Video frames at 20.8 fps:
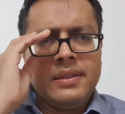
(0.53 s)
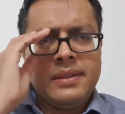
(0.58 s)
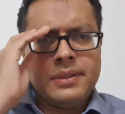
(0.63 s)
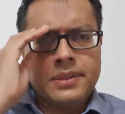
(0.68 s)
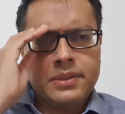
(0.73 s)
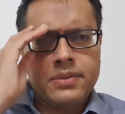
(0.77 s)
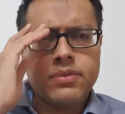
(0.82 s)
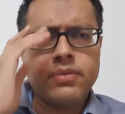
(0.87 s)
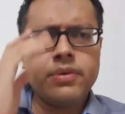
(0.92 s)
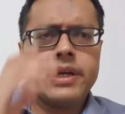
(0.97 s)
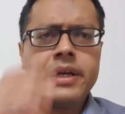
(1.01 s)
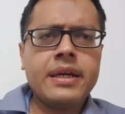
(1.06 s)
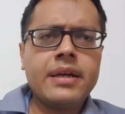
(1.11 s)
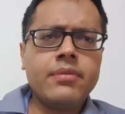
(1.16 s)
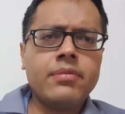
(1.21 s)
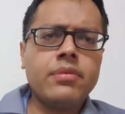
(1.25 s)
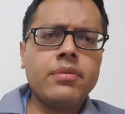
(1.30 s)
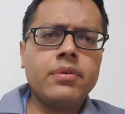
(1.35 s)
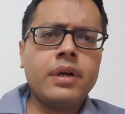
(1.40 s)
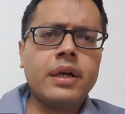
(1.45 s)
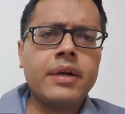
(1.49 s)
So today
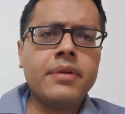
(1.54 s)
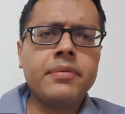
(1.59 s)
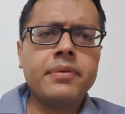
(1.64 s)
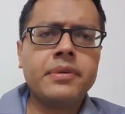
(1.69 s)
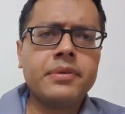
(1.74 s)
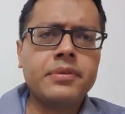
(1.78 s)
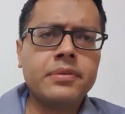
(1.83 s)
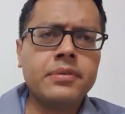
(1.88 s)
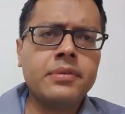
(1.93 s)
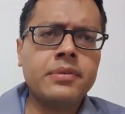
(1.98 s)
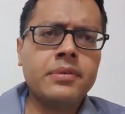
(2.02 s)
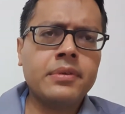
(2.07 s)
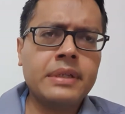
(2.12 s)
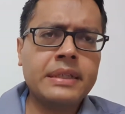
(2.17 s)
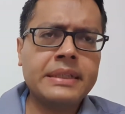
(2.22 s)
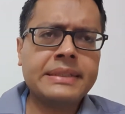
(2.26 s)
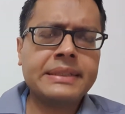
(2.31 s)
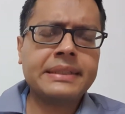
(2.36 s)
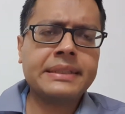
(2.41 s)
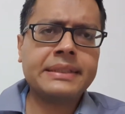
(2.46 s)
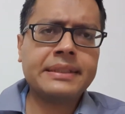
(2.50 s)
I want to
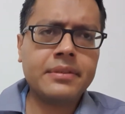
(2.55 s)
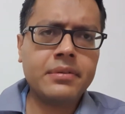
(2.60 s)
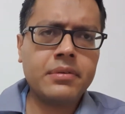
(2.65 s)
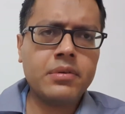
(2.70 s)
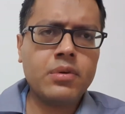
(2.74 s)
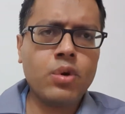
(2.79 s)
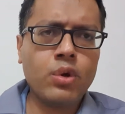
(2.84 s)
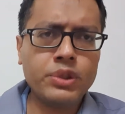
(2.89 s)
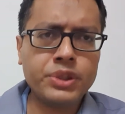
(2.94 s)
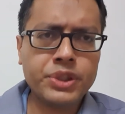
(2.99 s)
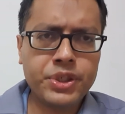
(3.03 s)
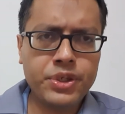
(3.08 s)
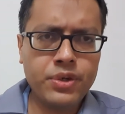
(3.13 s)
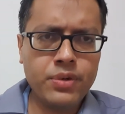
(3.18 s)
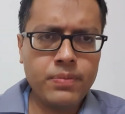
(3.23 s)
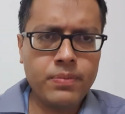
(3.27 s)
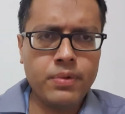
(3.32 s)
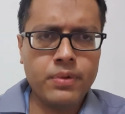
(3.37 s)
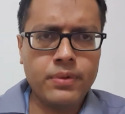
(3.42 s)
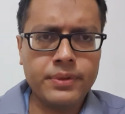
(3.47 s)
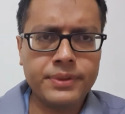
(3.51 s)
discuss about
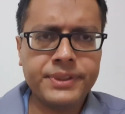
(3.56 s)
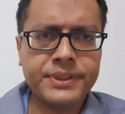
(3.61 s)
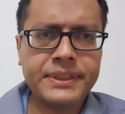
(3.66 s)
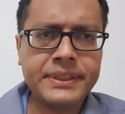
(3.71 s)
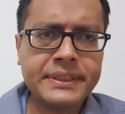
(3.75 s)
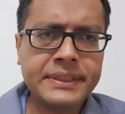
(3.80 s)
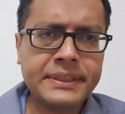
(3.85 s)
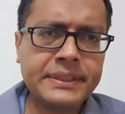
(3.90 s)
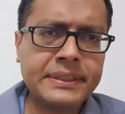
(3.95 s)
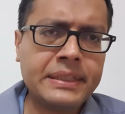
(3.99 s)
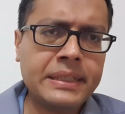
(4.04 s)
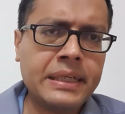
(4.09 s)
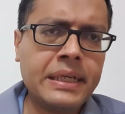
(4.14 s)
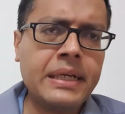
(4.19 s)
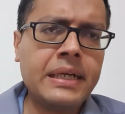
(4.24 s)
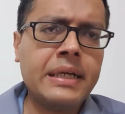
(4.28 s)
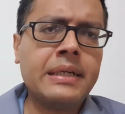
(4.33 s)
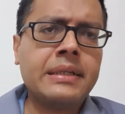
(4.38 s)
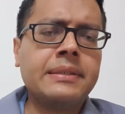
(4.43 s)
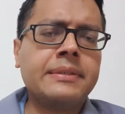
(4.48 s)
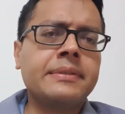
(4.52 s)
osteoporosis,
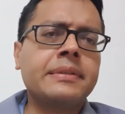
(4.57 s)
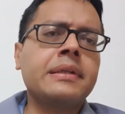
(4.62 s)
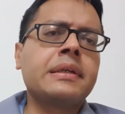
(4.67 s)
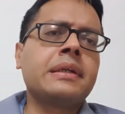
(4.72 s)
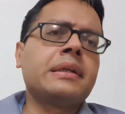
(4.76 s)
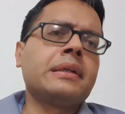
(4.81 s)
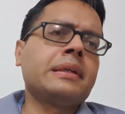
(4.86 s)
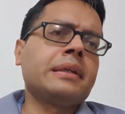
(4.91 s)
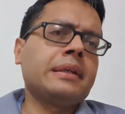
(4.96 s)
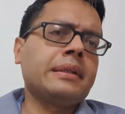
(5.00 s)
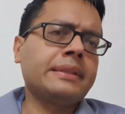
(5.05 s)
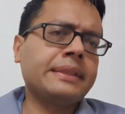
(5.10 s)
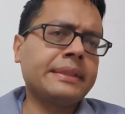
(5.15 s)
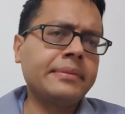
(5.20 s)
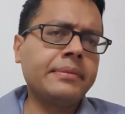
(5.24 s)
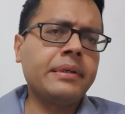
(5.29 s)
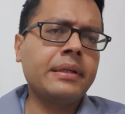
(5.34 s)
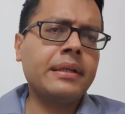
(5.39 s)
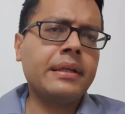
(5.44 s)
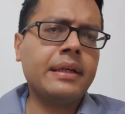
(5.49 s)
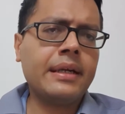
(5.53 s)
and
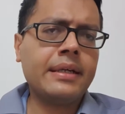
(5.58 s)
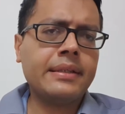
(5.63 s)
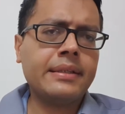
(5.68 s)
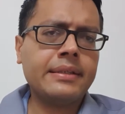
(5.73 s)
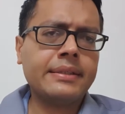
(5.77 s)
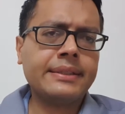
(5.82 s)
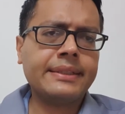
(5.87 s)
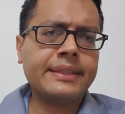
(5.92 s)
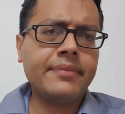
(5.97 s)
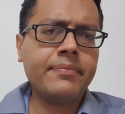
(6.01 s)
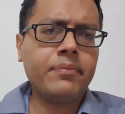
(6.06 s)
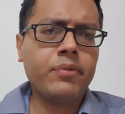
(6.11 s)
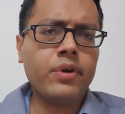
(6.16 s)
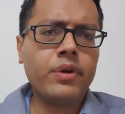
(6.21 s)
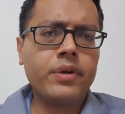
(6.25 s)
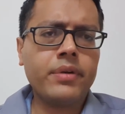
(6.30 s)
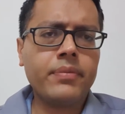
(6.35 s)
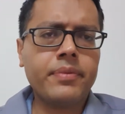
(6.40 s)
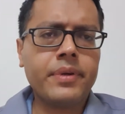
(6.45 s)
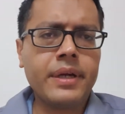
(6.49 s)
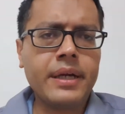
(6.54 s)
similar at the same point
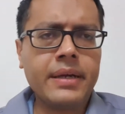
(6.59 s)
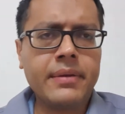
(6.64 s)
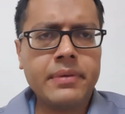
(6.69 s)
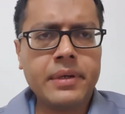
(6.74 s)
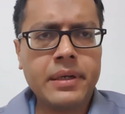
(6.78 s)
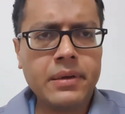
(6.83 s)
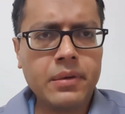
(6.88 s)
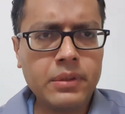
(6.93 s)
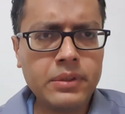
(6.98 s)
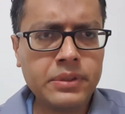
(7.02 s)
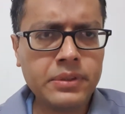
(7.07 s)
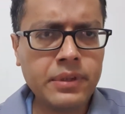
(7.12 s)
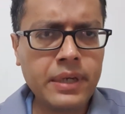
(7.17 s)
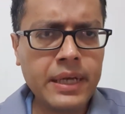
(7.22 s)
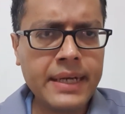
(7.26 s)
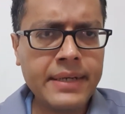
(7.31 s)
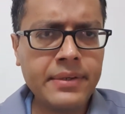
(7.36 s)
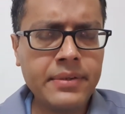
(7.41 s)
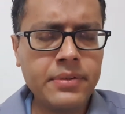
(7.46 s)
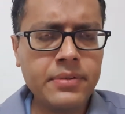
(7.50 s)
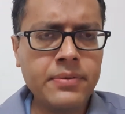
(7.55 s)
of time I also
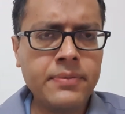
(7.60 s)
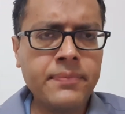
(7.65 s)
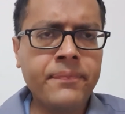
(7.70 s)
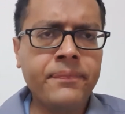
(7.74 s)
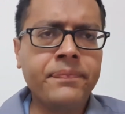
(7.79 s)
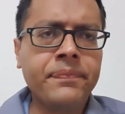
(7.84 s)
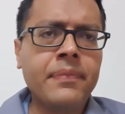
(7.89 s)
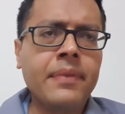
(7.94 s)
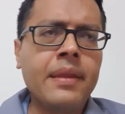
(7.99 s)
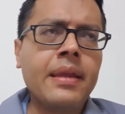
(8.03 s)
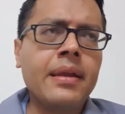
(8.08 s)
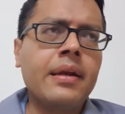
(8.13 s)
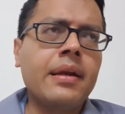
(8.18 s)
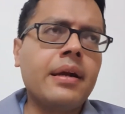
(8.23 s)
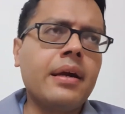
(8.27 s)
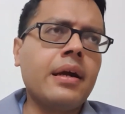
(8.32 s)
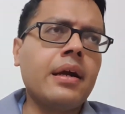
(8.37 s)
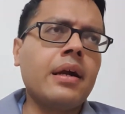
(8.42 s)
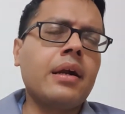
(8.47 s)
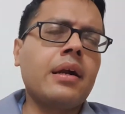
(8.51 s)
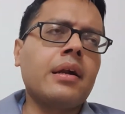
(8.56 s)
like to
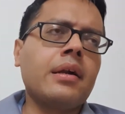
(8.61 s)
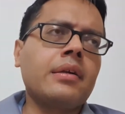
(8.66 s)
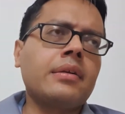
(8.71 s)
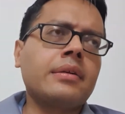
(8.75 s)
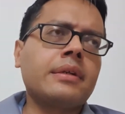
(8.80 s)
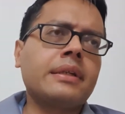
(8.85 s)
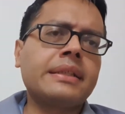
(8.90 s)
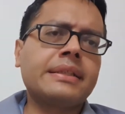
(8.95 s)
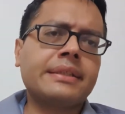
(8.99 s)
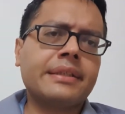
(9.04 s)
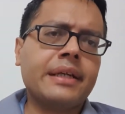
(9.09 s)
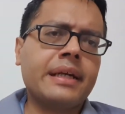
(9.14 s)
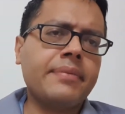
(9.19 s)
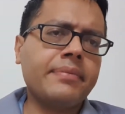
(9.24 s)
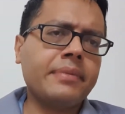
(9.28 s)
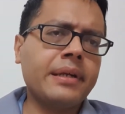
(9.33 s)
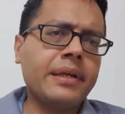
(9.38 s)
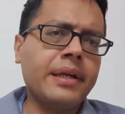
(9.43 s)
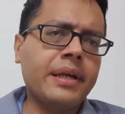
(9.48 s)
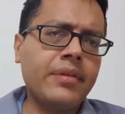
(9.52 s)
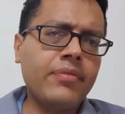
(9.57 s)
describe
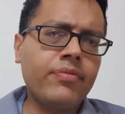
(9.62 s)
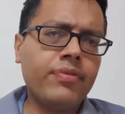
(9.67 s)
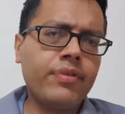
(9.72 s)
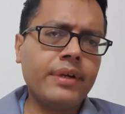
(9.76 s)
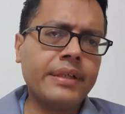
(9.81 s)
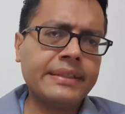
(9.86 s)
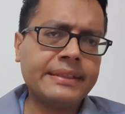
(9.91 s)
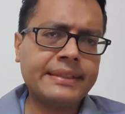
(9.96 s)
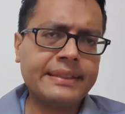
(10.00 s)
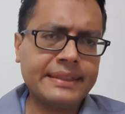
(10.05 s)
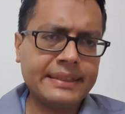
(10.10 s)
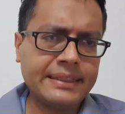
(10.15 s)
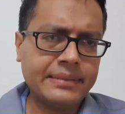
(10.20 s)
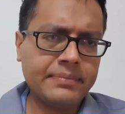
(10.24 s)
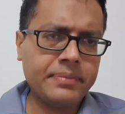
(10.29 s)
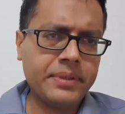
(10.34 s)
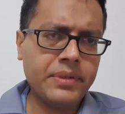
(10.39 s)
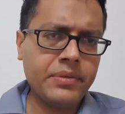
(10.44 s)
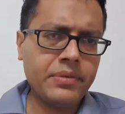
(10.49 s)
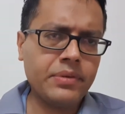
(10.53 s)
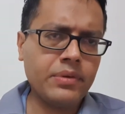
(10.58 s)
the differences
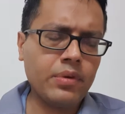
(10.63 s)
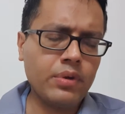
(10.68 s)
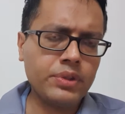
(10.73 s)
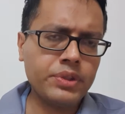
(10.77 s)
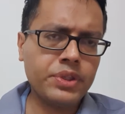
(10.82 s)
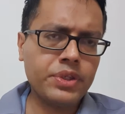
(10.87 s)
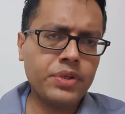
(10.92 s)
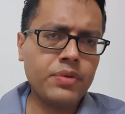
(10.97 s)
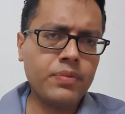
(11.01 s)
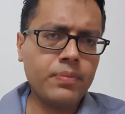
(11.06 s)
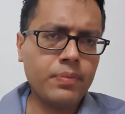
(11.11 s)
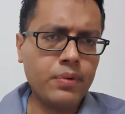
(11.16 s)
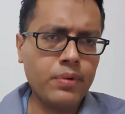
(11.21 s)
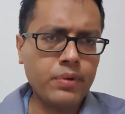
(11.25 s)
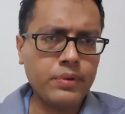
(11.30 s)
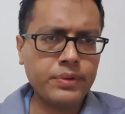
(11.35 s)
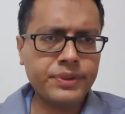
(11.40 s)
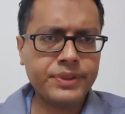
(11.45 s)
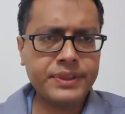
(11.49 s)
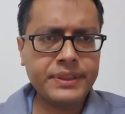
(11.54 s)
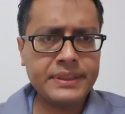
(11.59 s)
between
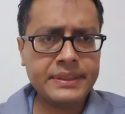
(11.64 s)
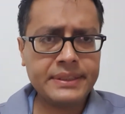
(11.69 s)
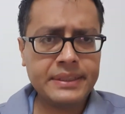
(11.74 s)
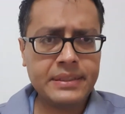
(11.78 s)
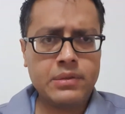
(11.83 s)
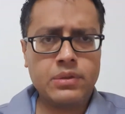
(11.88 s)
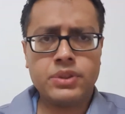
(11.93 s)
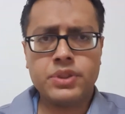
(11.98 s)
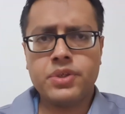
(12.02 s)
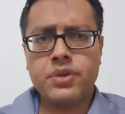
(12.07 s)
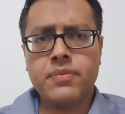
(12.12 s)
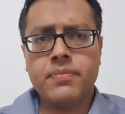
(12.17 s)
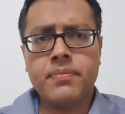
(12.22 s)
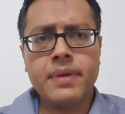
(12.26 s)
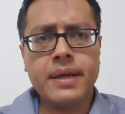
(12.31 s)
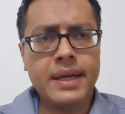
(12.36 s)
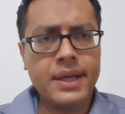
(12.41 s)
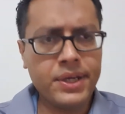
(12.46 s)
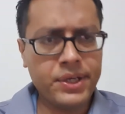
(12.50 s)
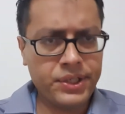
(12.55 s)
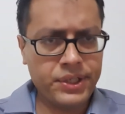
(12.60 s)
osteoporosis and
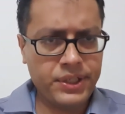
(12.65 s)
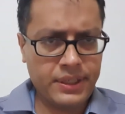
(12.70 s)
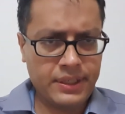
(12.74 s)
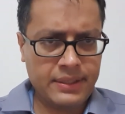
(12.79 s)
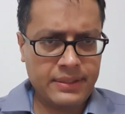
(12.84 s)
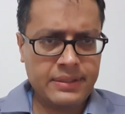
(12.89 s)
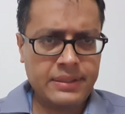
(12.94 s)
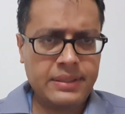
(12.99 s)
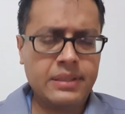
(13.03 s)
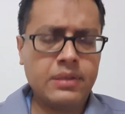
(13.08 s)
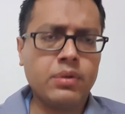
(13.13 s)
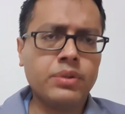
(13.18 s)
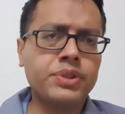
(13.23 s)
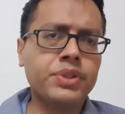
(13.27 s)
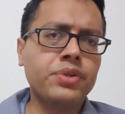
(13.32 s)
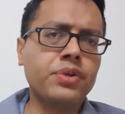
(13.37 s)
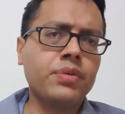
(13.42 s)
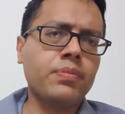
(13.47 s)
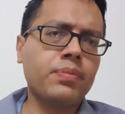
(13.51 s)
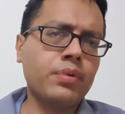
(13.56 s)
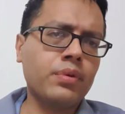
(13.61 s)
osteomalacia, and
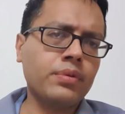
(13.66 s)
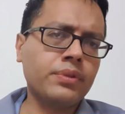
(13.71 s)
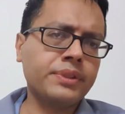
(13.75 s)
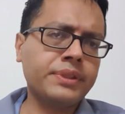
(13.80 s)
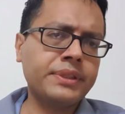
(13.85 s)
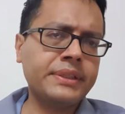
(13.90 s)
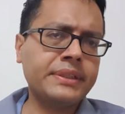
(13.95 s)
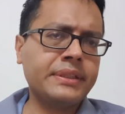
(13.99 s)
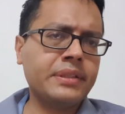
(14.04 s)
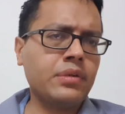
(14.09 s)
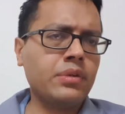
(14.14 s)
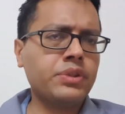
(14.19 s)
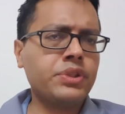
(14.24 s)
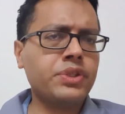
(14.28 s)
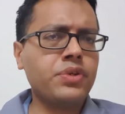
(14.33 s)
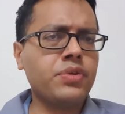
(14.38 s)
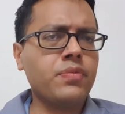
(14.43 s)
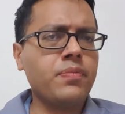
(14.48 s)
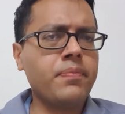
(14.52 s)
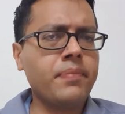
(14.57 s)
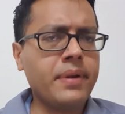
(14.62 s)
osteoporosis and
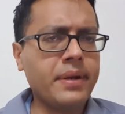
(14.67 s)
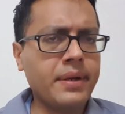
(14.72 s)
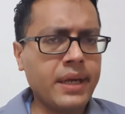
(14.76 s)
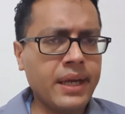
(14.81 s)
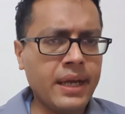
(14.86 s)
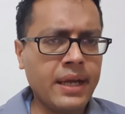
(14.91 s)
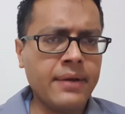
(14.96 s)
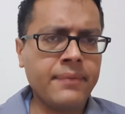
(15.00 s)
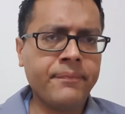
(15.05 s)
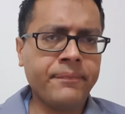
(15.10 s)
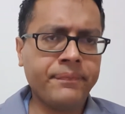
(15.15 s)
osteopenia,